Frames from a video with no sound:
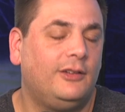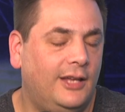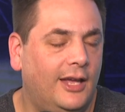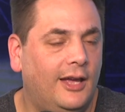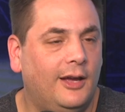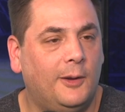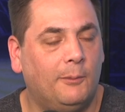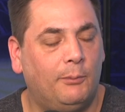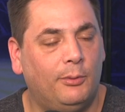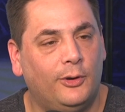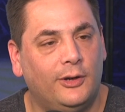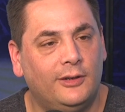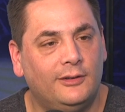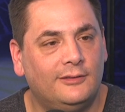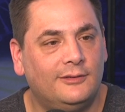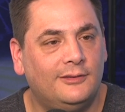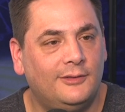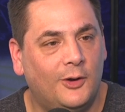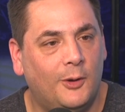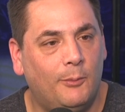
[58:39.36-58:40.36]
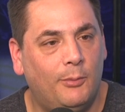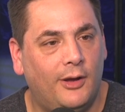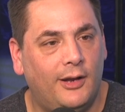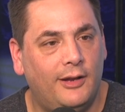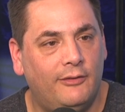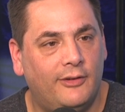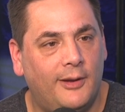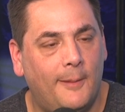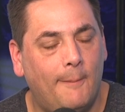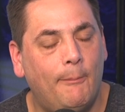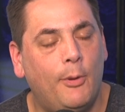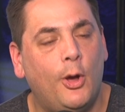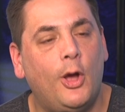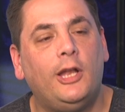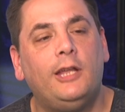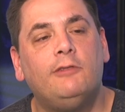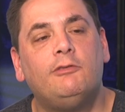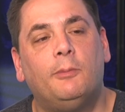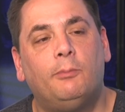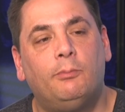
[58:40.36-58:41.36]
yeah, good point. Not a Burnley fan.
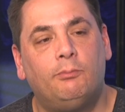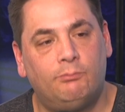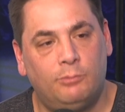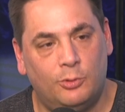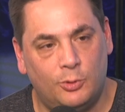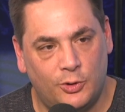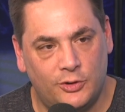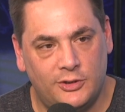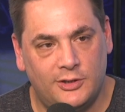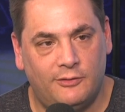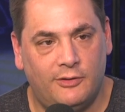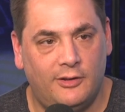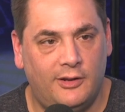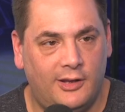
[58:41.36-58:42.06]
Burnley reporter for the